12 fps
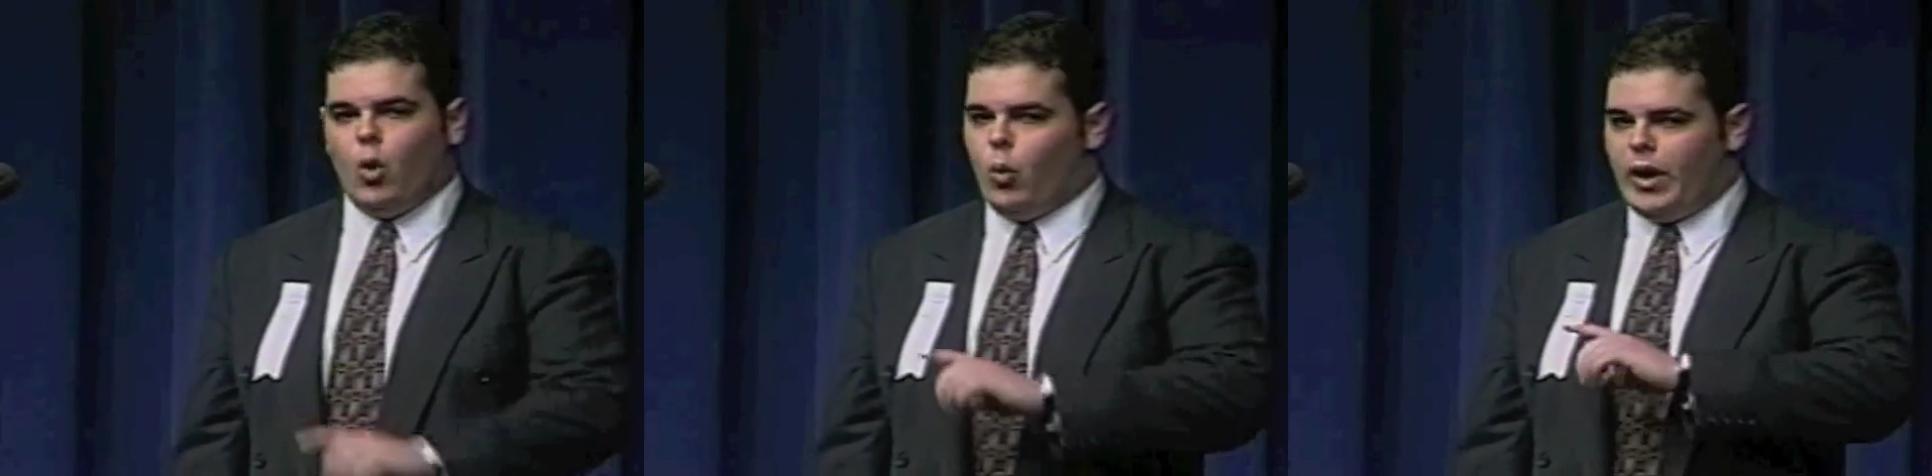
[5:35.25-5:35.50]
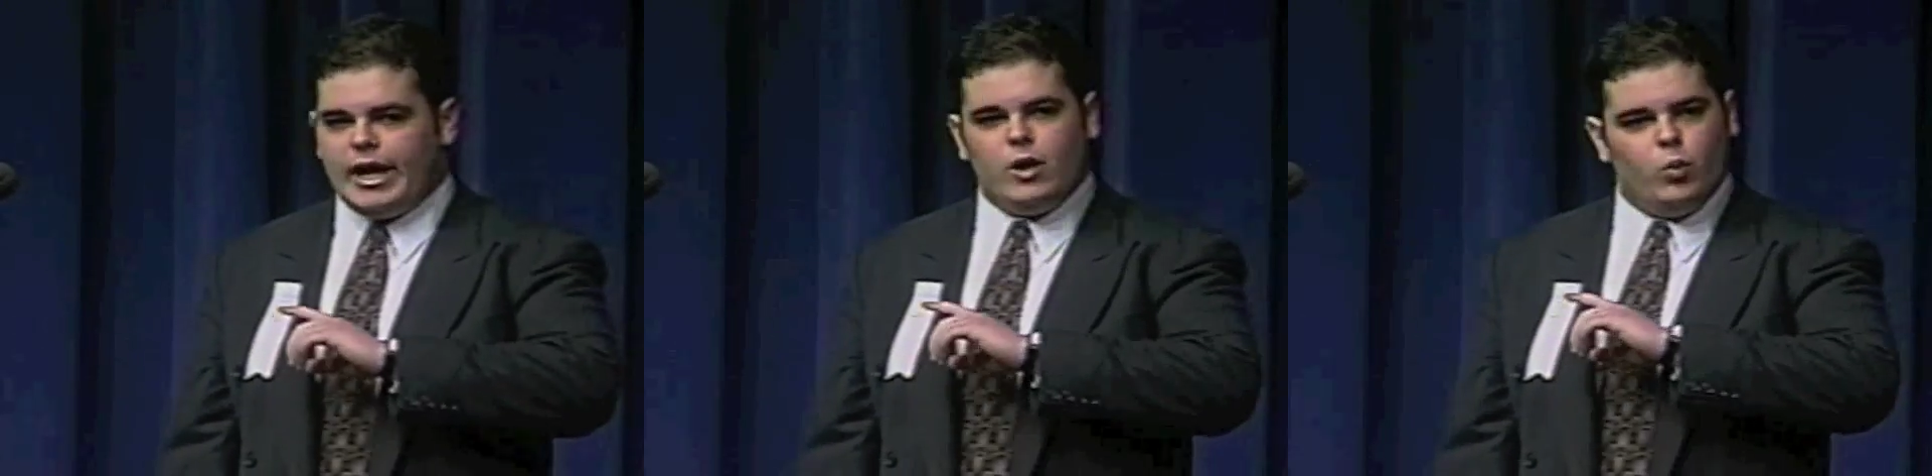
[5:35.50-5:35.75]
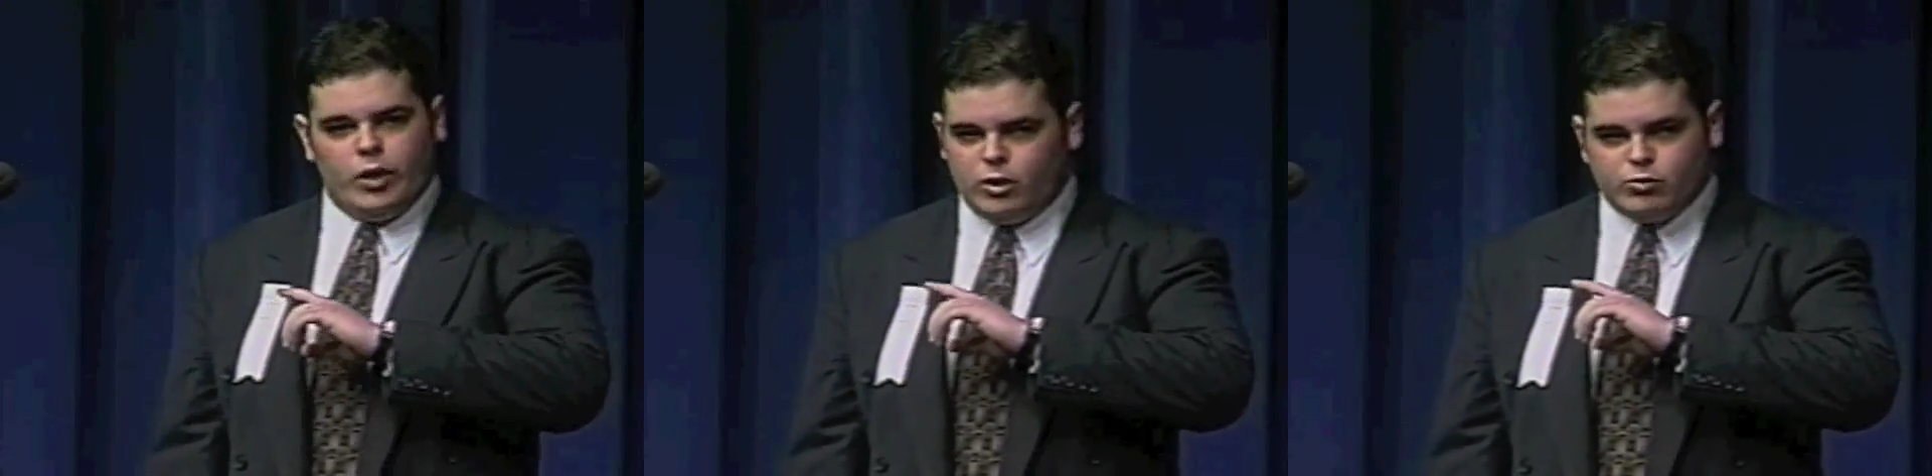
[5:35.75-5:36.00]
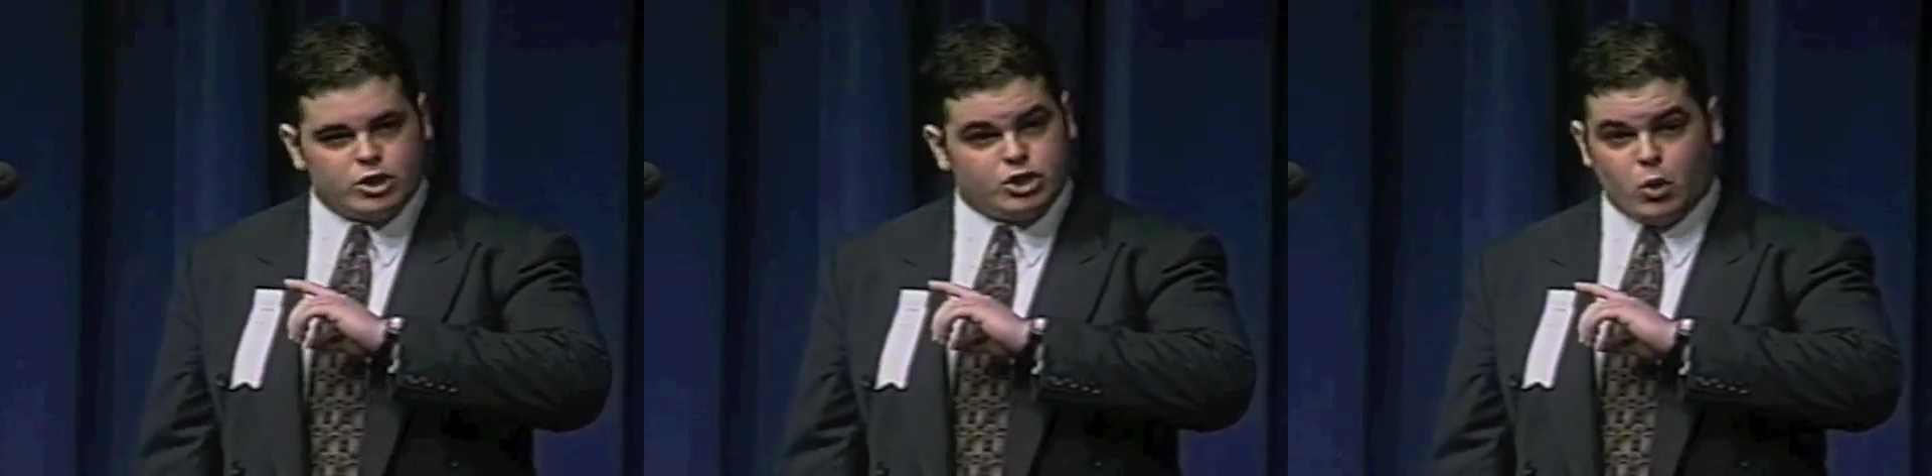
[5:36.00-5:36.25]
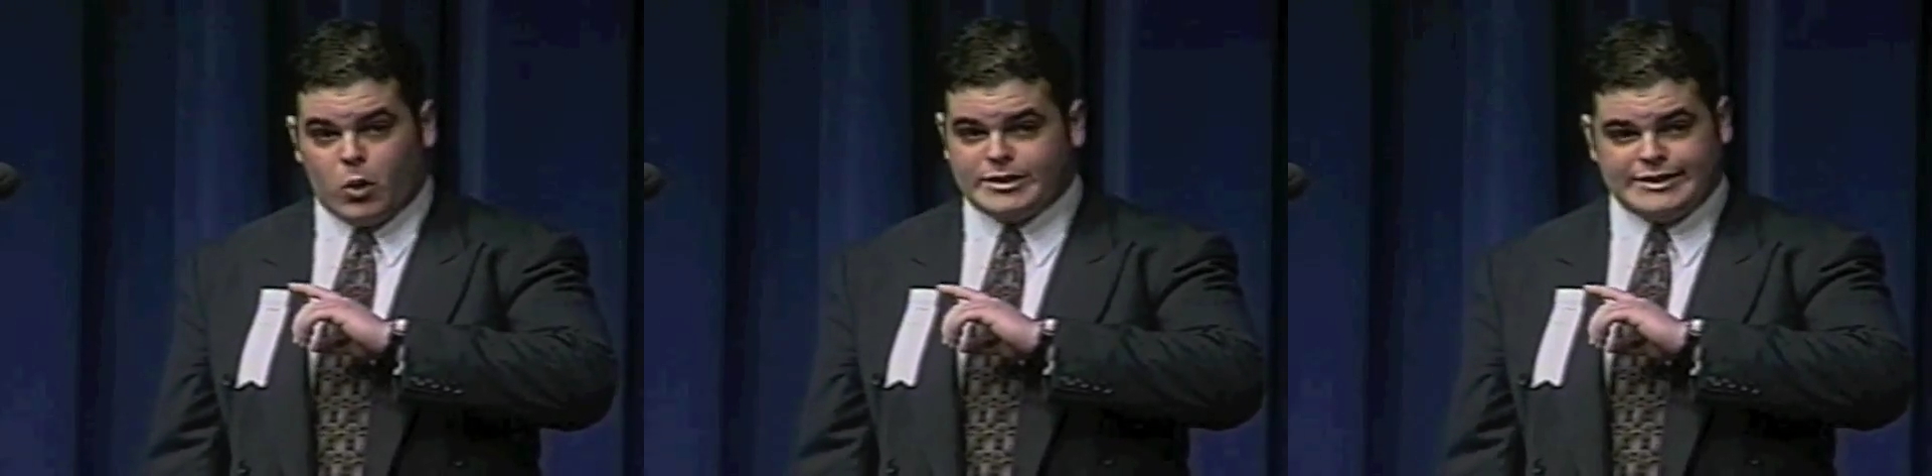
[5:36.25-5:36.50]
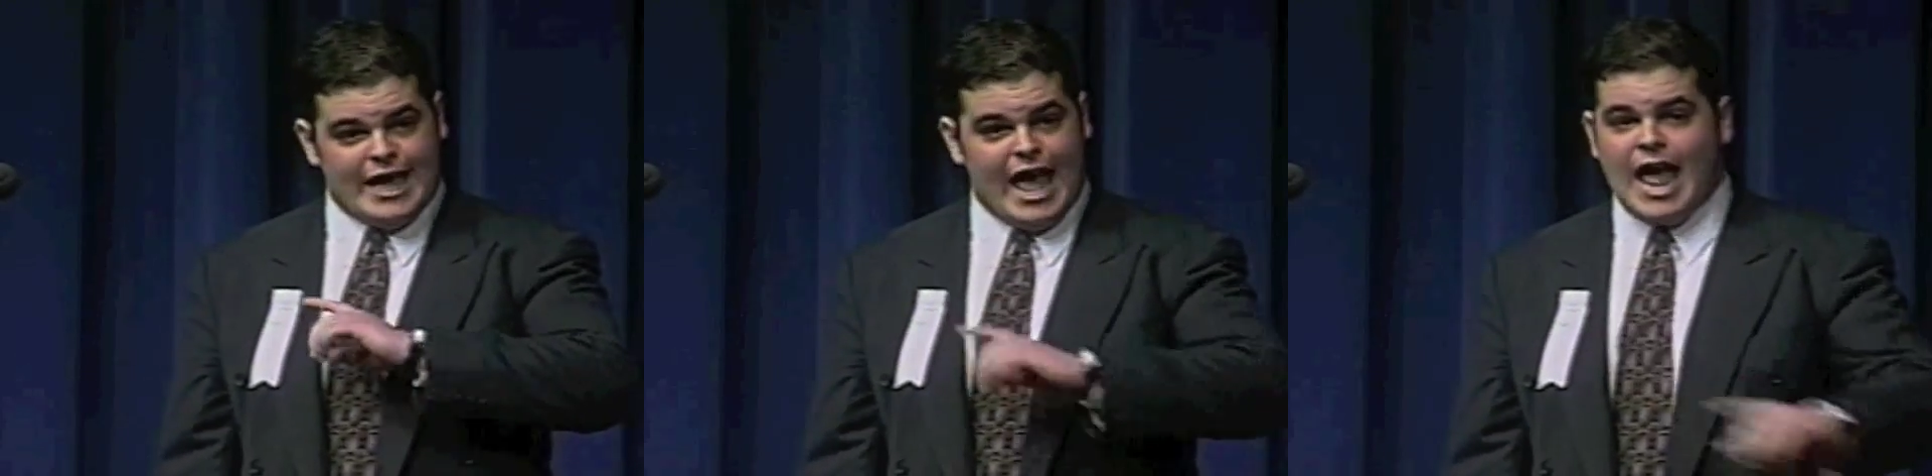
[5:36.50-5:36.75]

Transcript: We will resort to